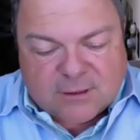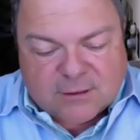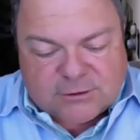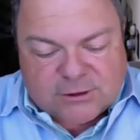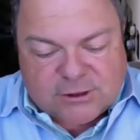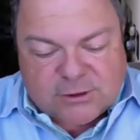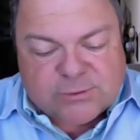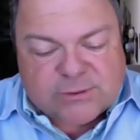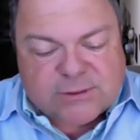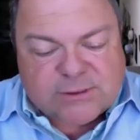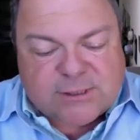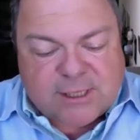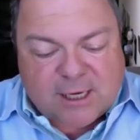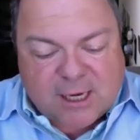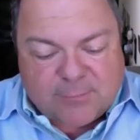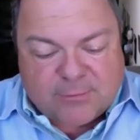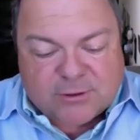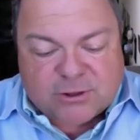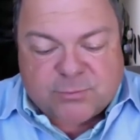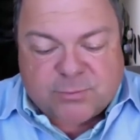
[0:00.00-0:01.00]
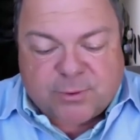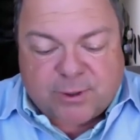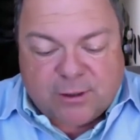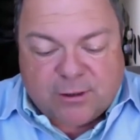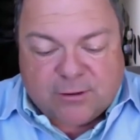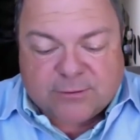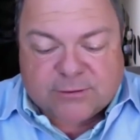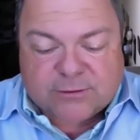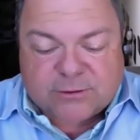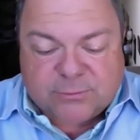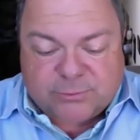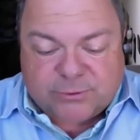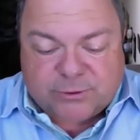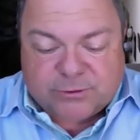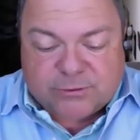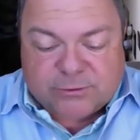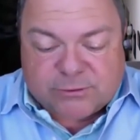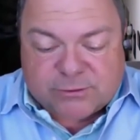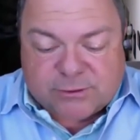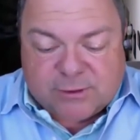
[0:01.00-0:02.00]
She was damaged by all this
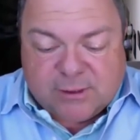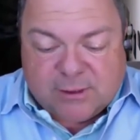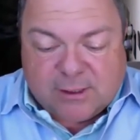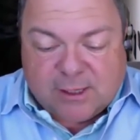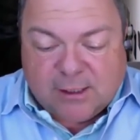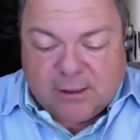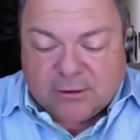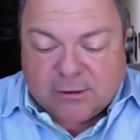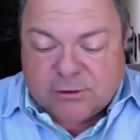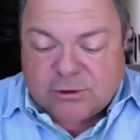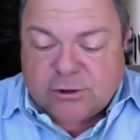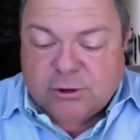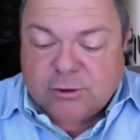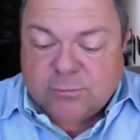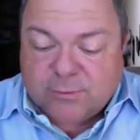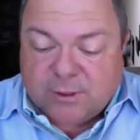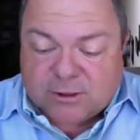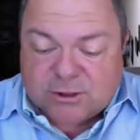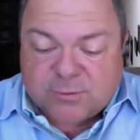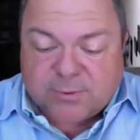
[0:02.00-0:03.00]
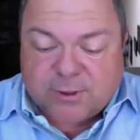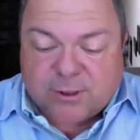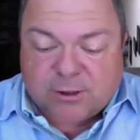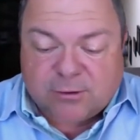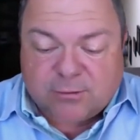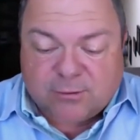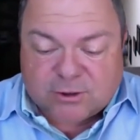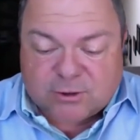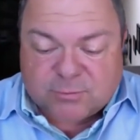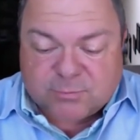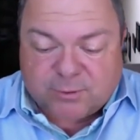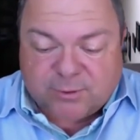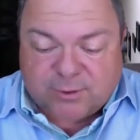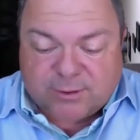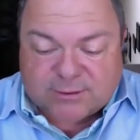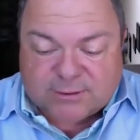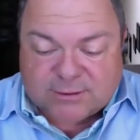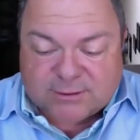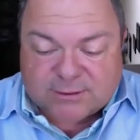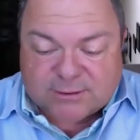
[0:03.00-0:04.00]
abuse, and I heard too much about her
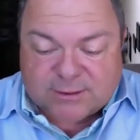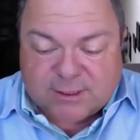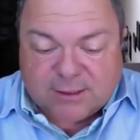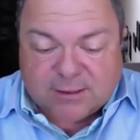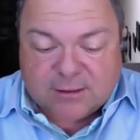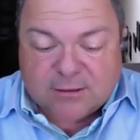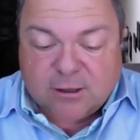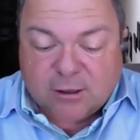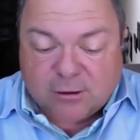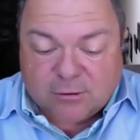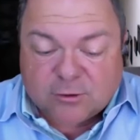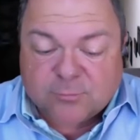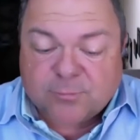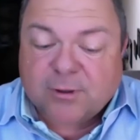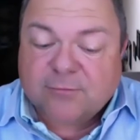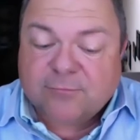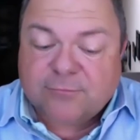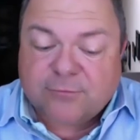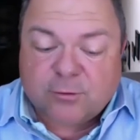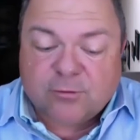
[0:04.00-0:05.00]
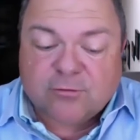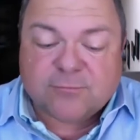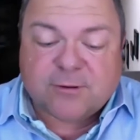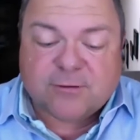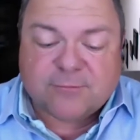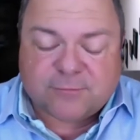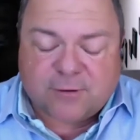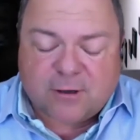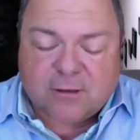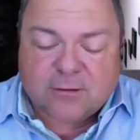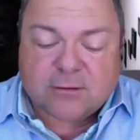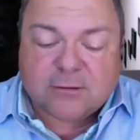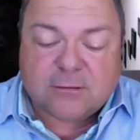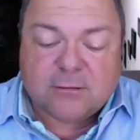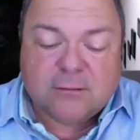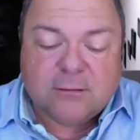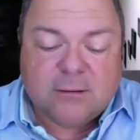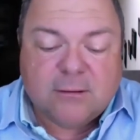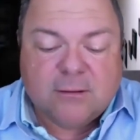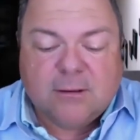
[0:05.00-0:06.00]
experiences, and it colored my view of my father.
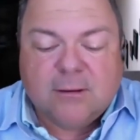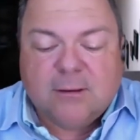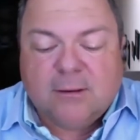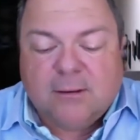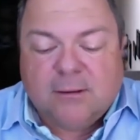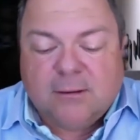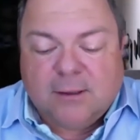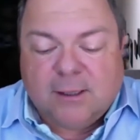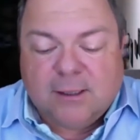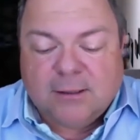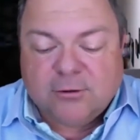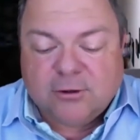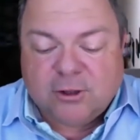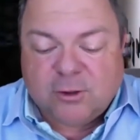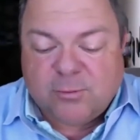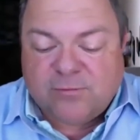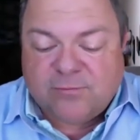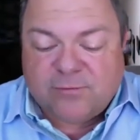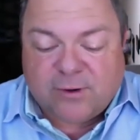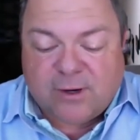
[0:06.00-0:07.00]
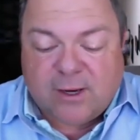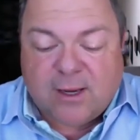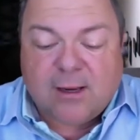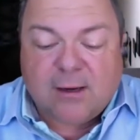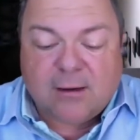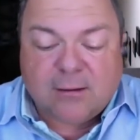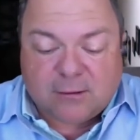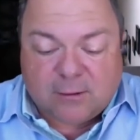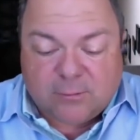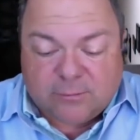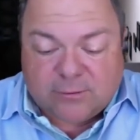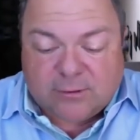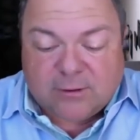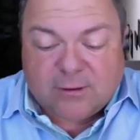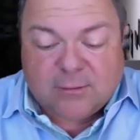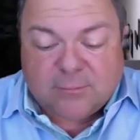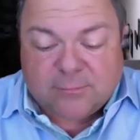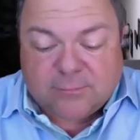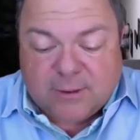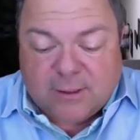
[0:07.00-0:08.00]
I learned to be very angry with
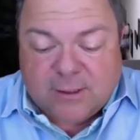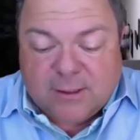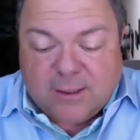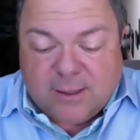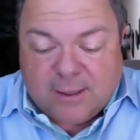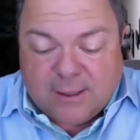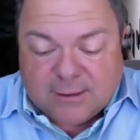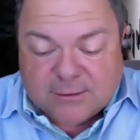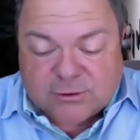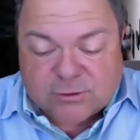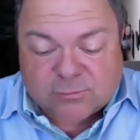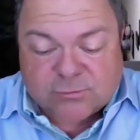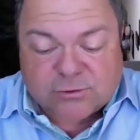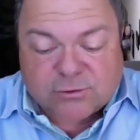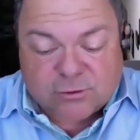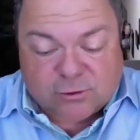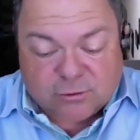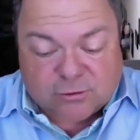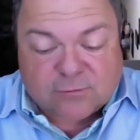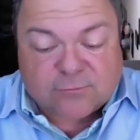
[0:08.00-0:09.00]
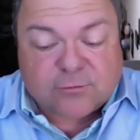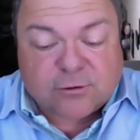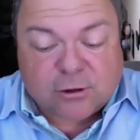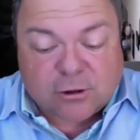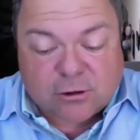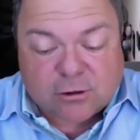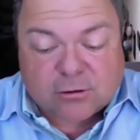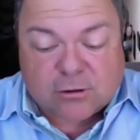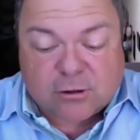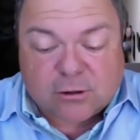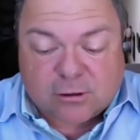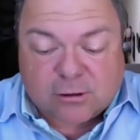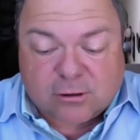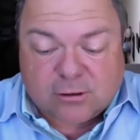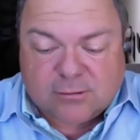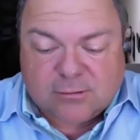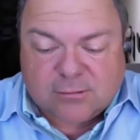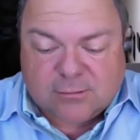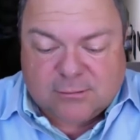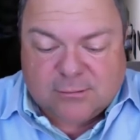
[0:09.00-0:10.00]
him as a result of her
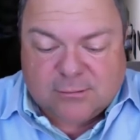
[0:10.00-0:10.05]
hurt.